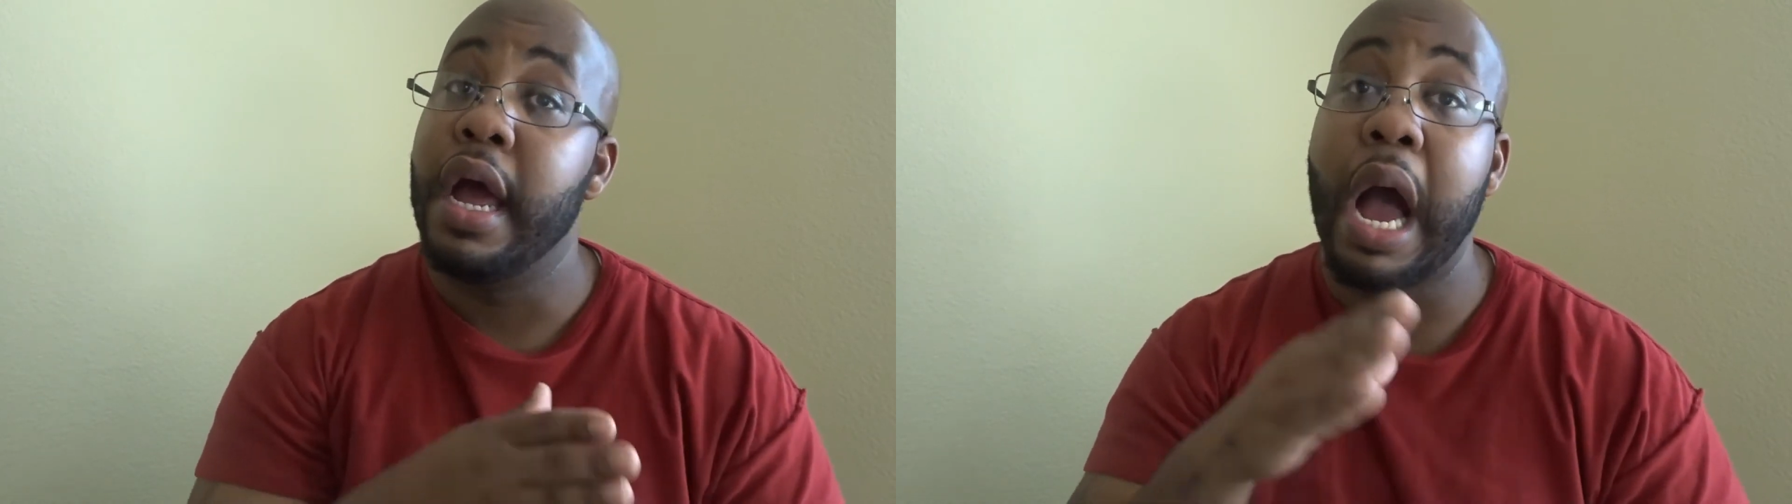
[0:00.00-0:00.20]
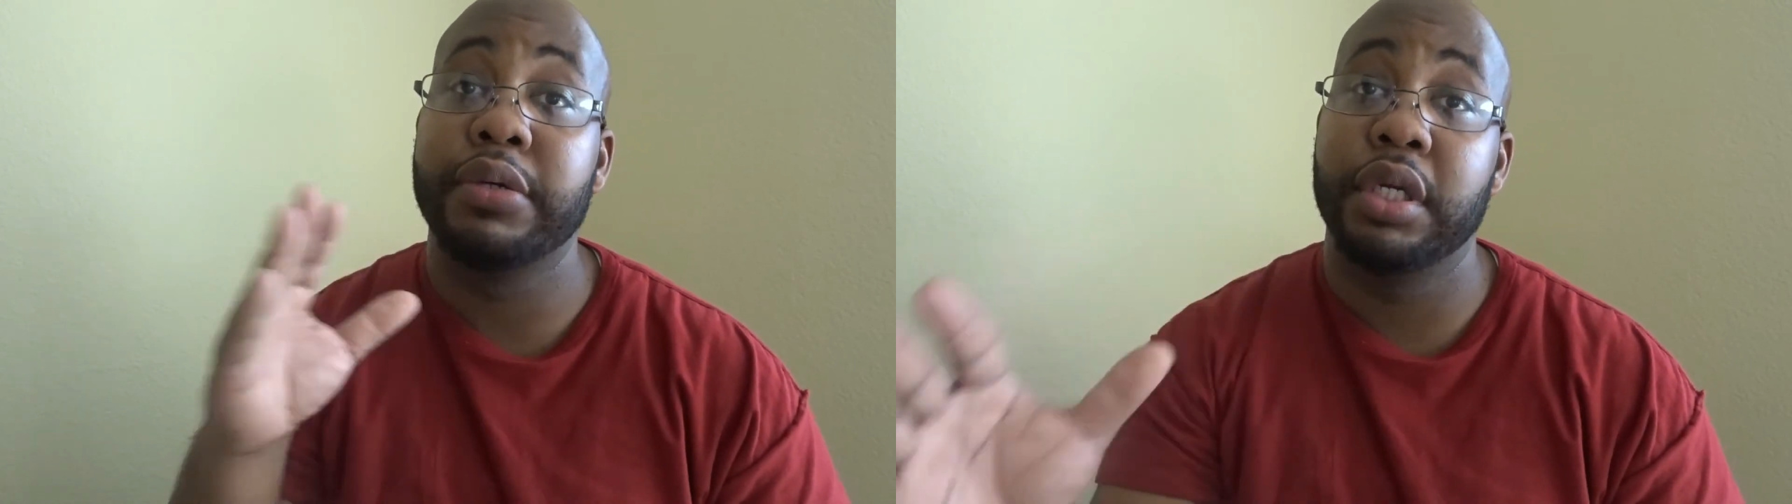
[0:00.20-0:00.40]

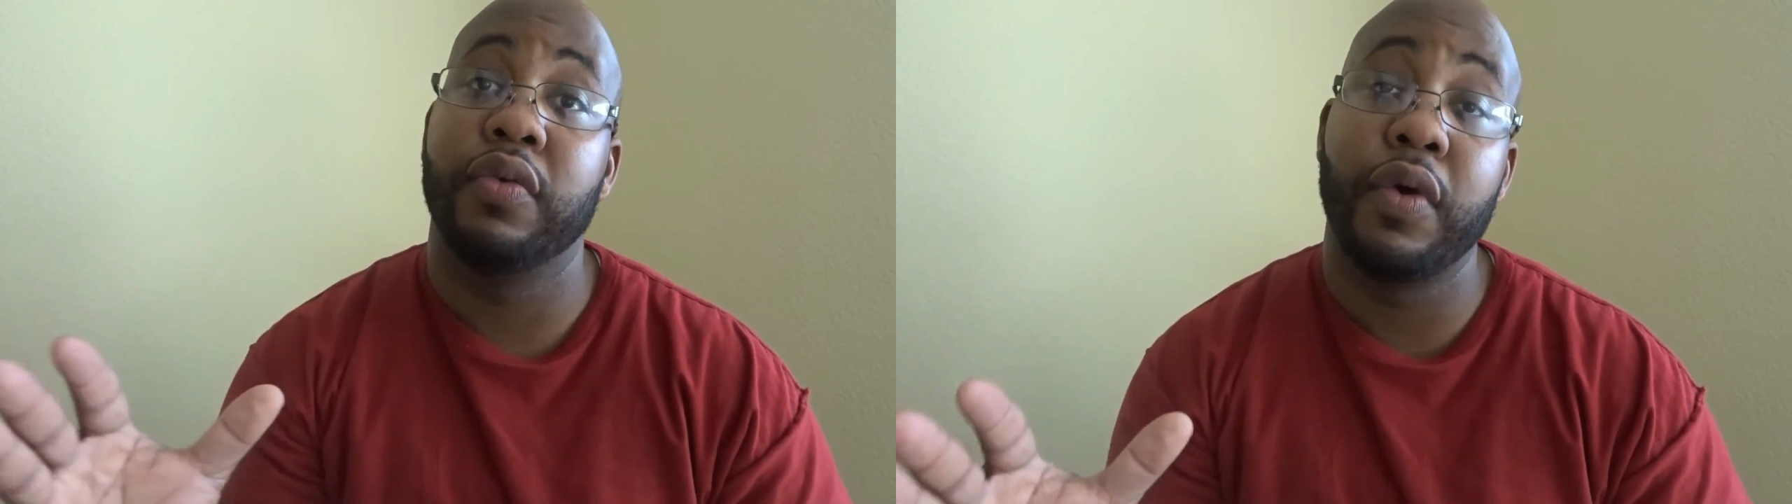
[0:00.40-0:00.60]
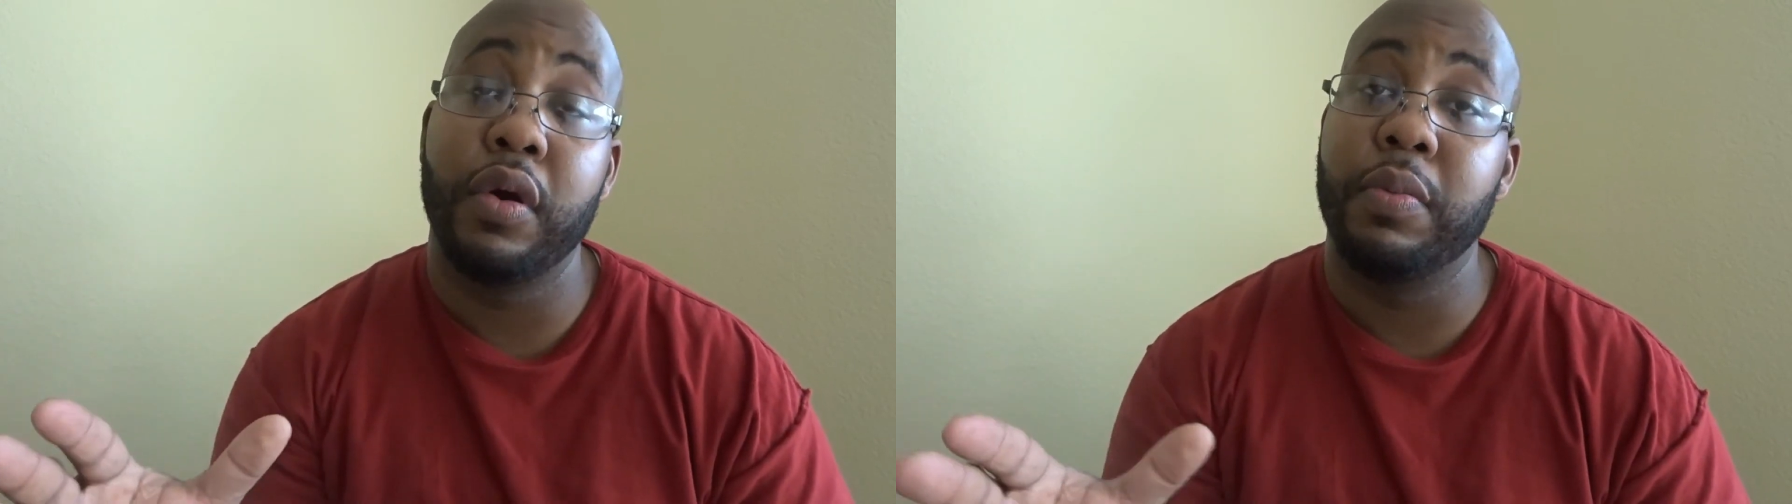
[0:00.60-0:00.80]
I was on the
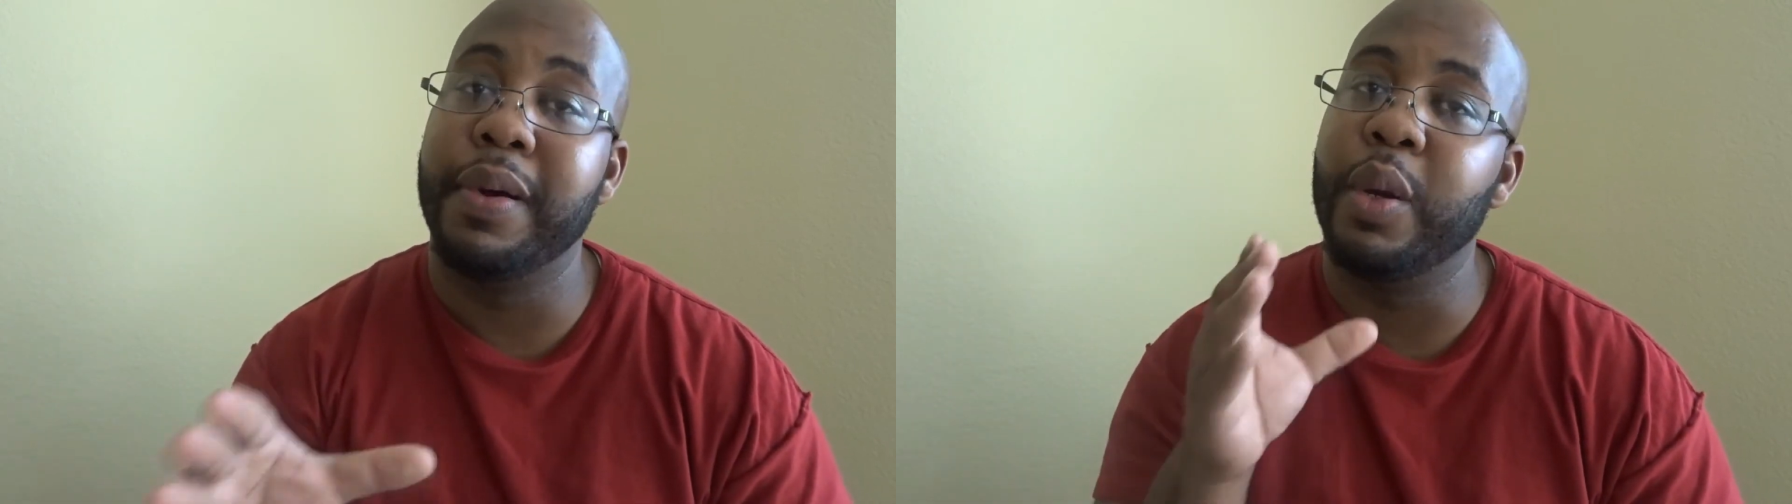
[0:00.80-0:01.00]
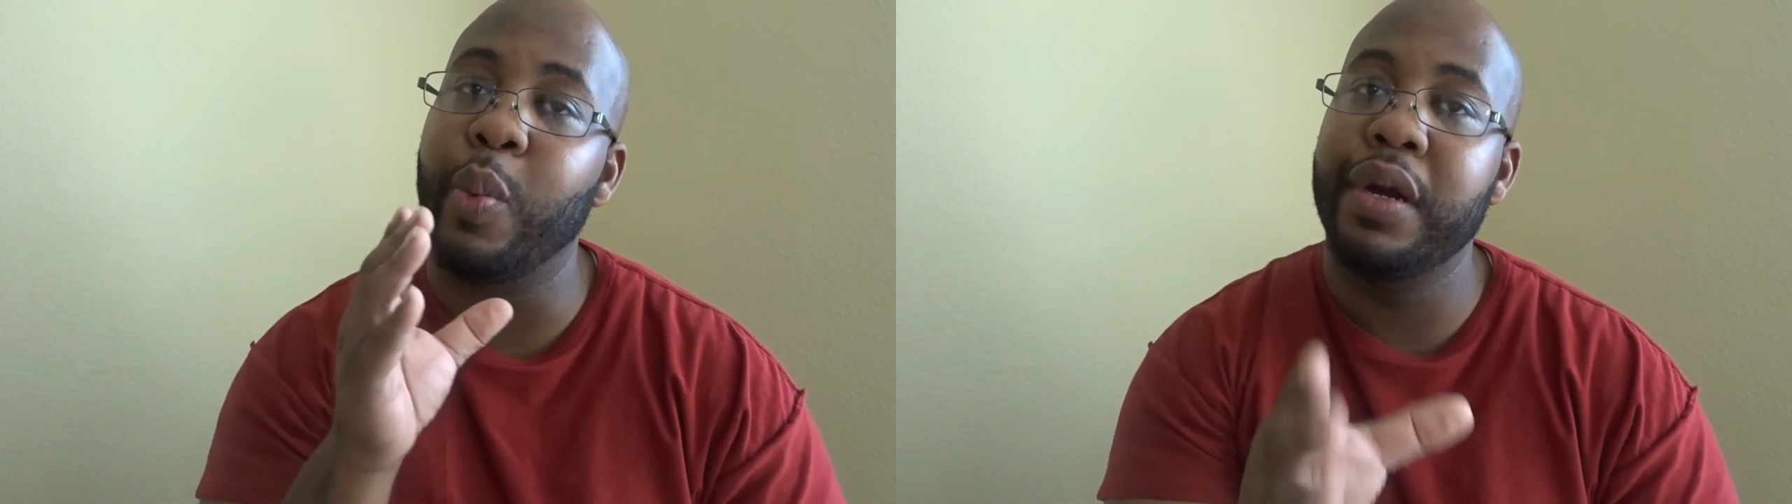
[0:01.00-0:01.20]
road,
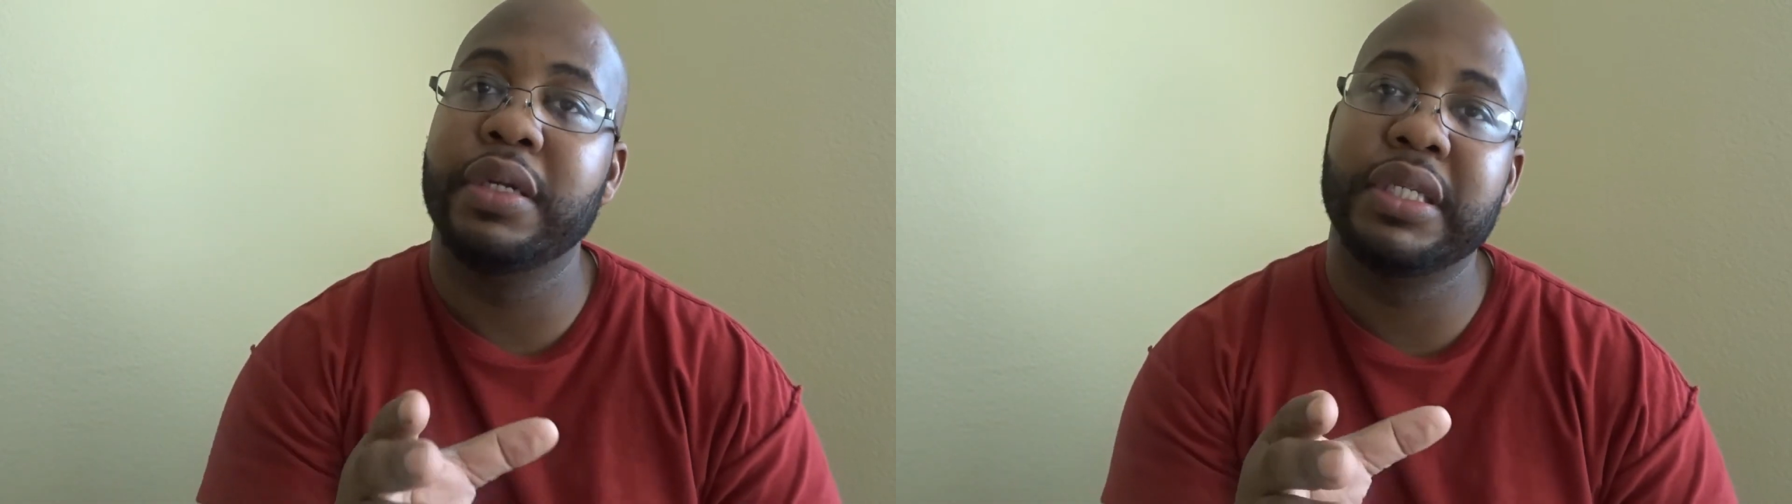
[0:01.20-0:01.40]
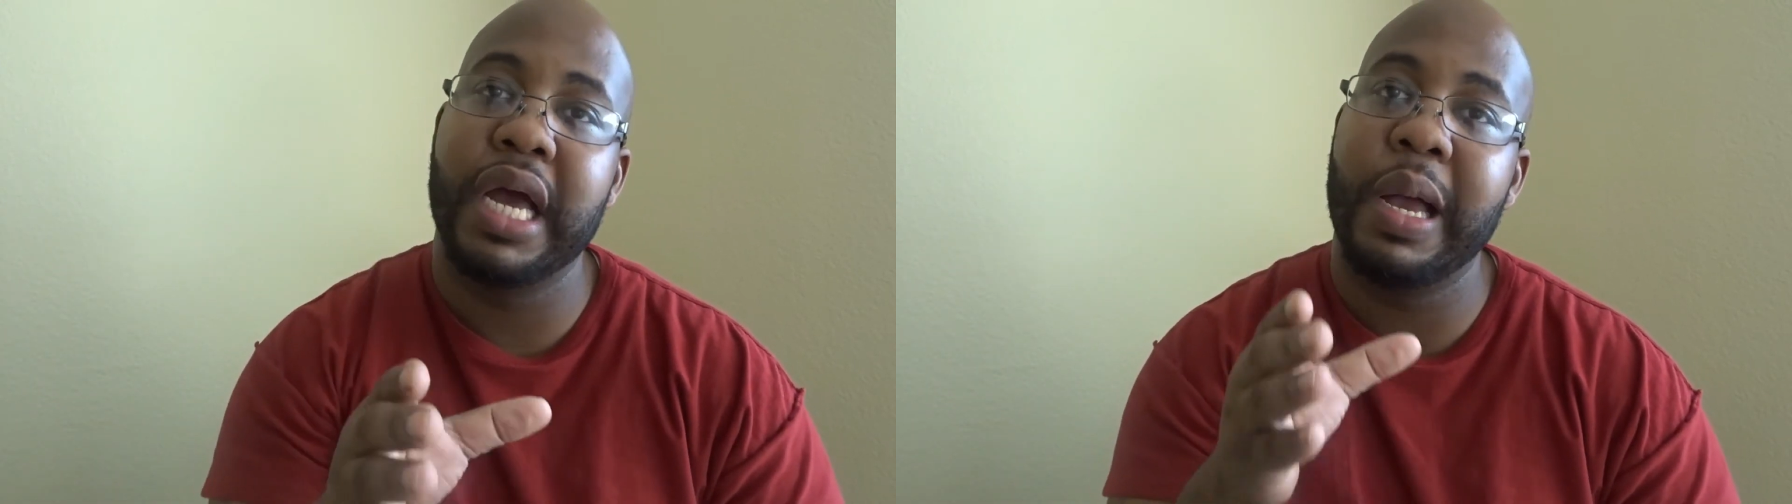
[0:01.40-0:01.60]
but in
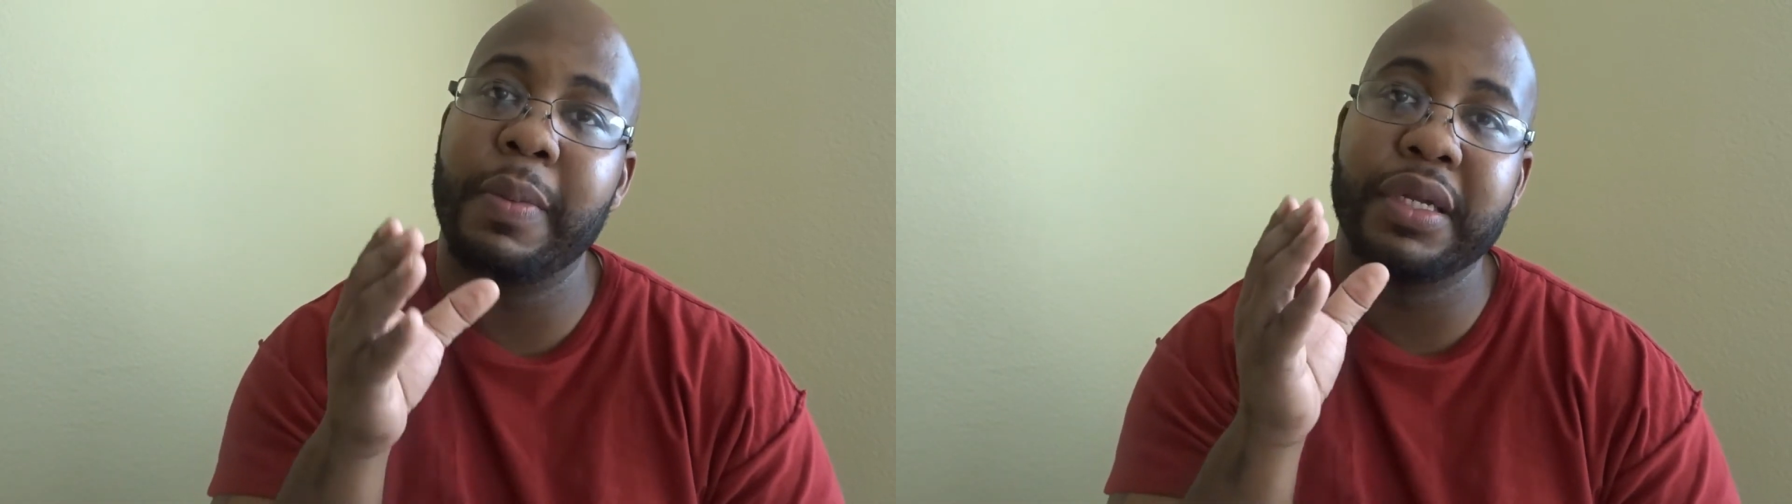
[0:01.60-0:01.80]
wintertime,